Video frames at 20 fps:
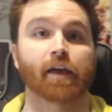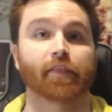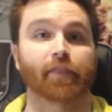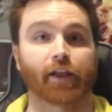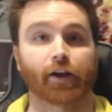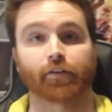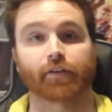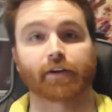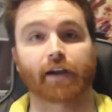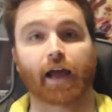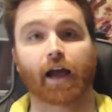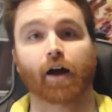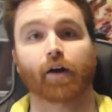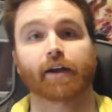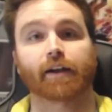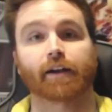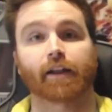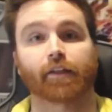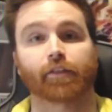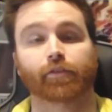They are
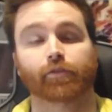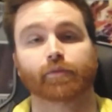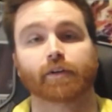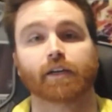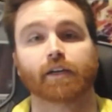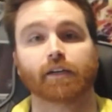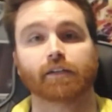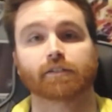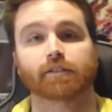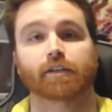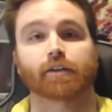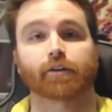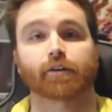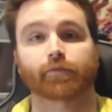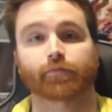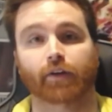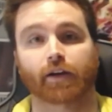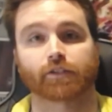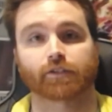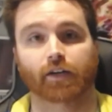now in a 3-tier
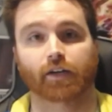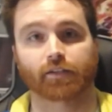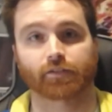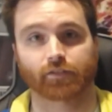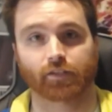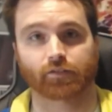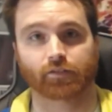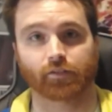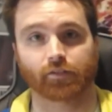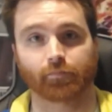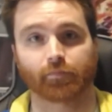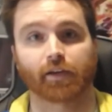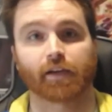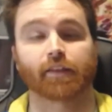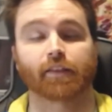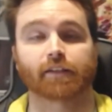franchise system.